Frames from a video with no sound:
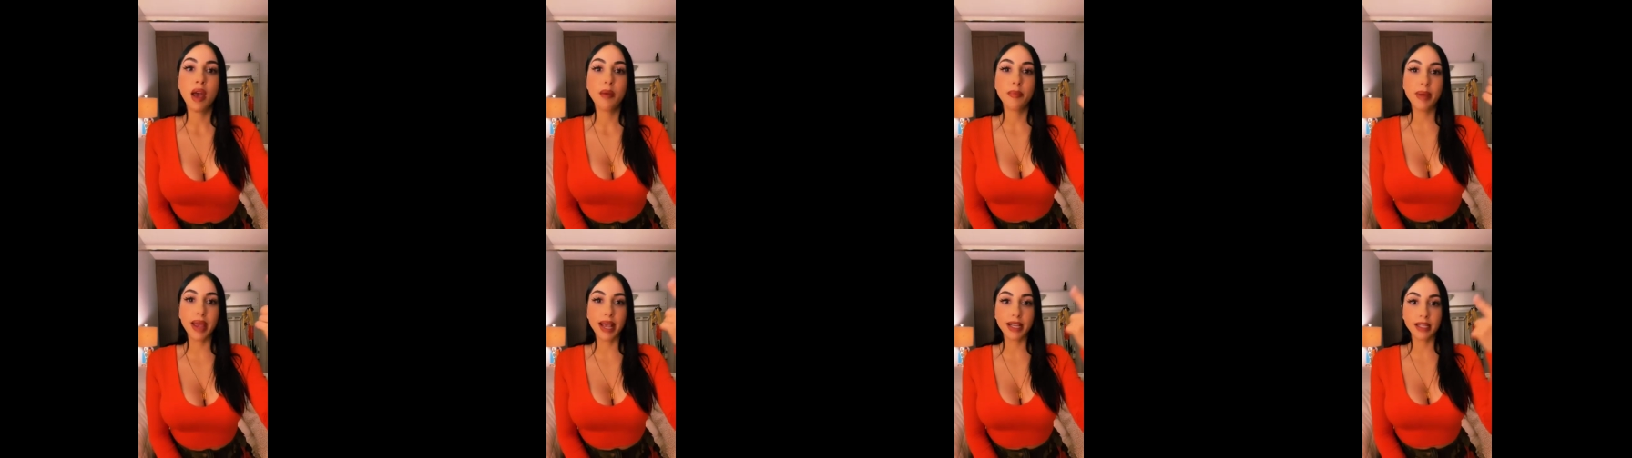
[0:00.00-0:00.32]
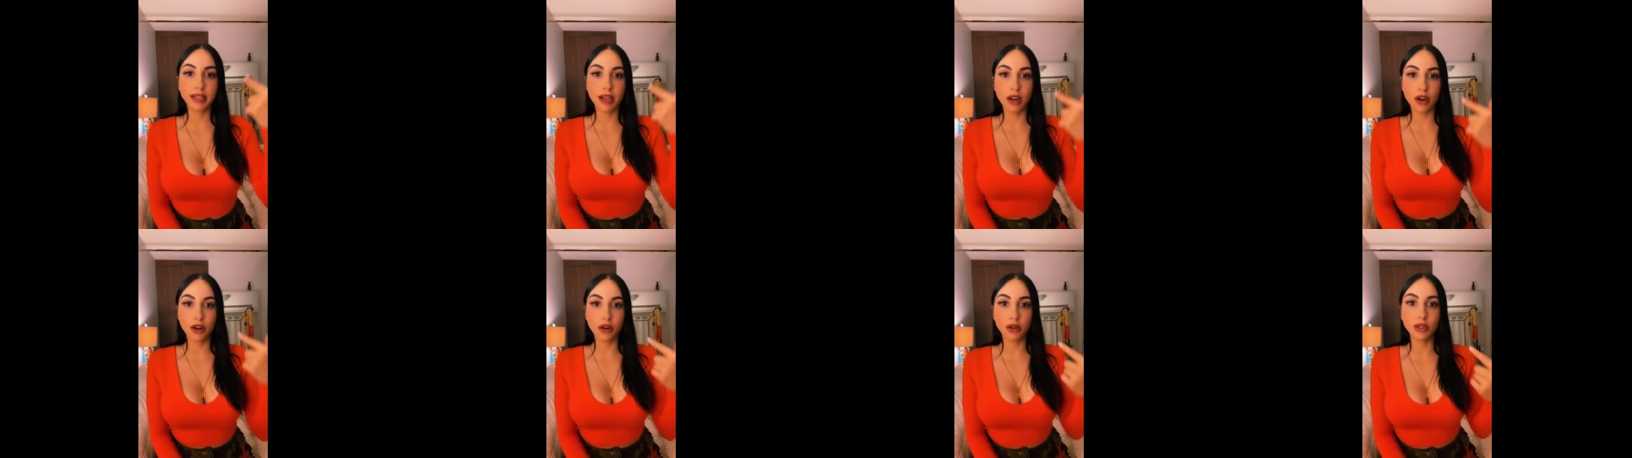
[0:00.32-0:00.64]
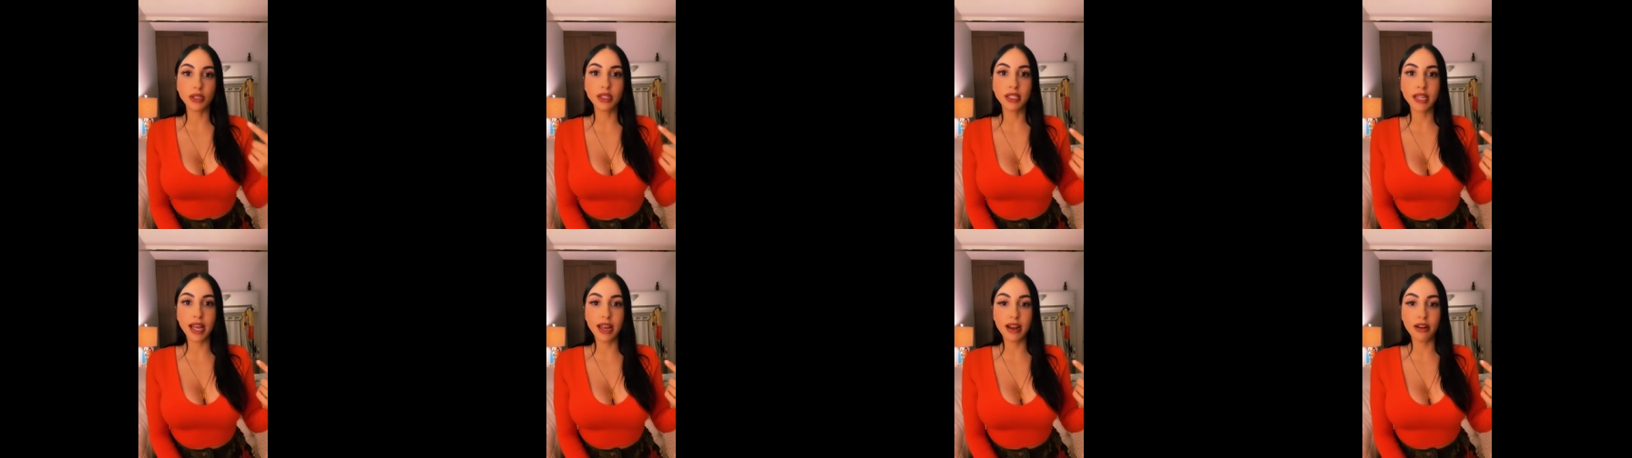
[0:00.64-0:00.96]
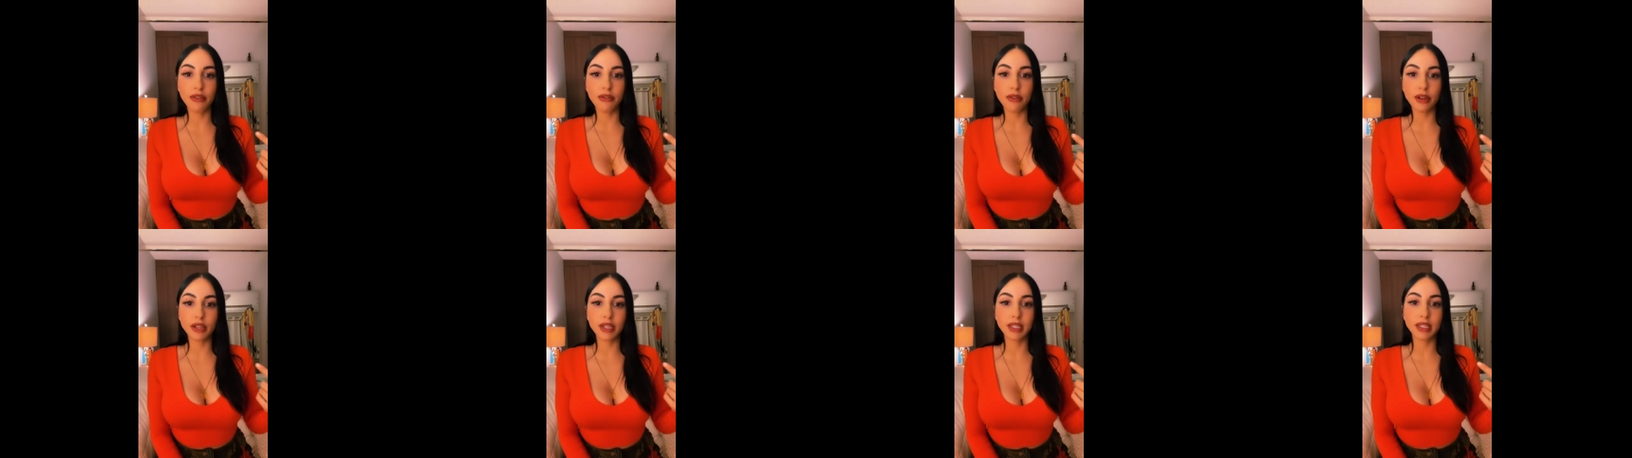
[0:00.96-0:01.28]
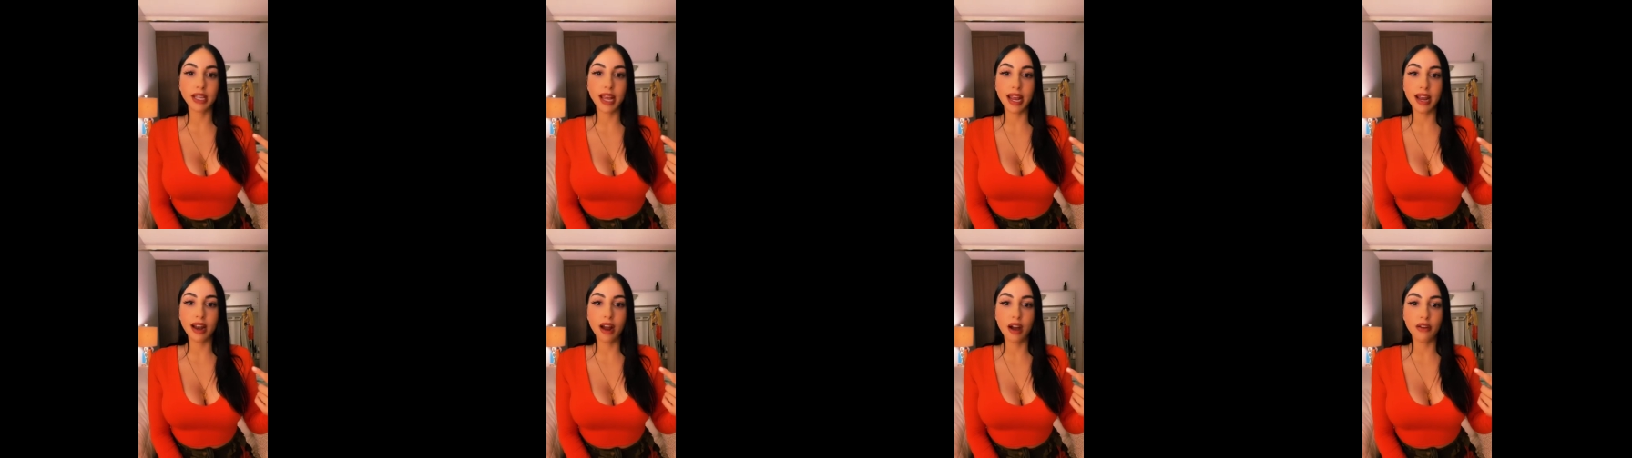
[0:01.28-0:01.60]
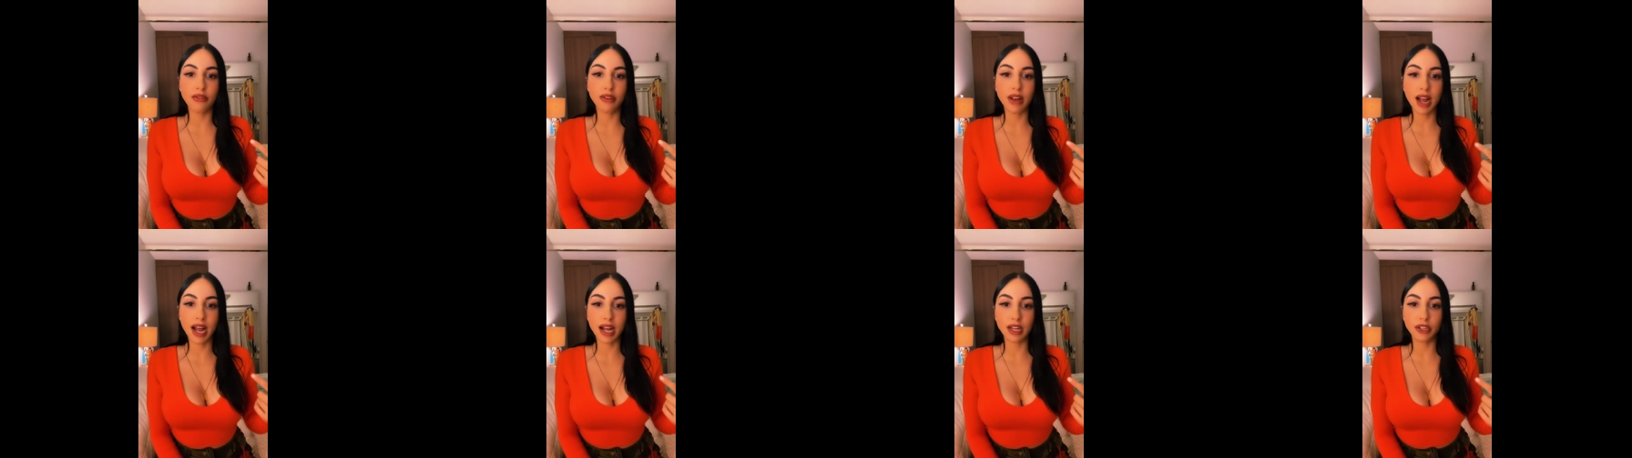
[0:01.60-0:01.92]
based on our own state
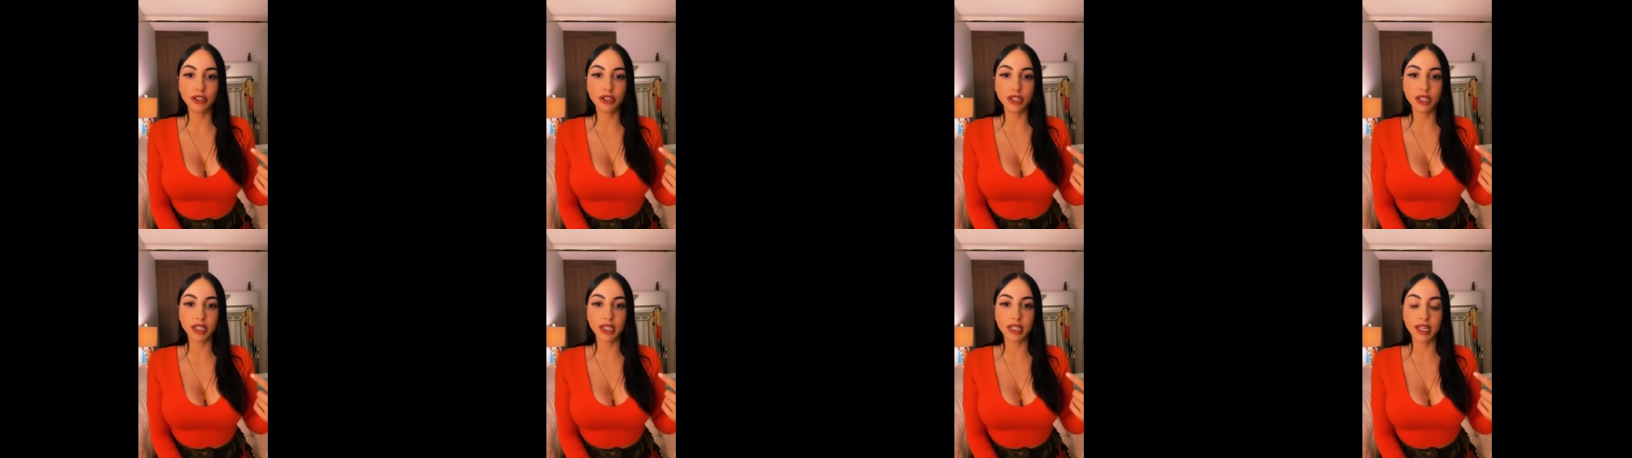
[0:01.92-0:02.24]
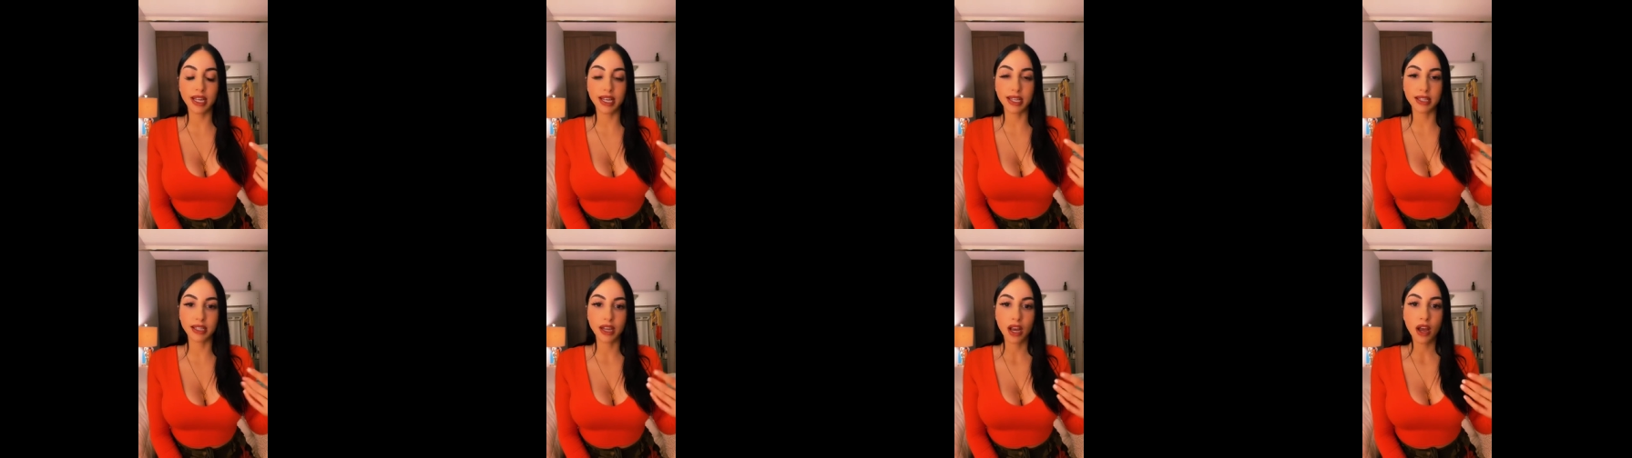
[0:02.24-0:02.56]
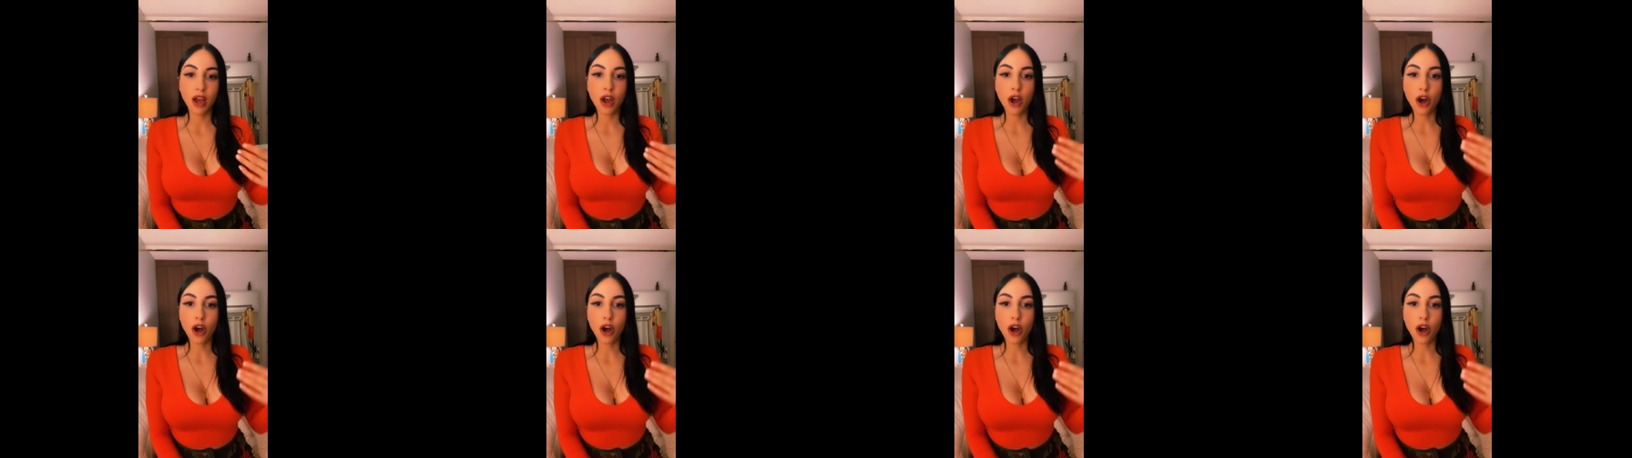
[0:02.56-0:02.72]
of consciousness,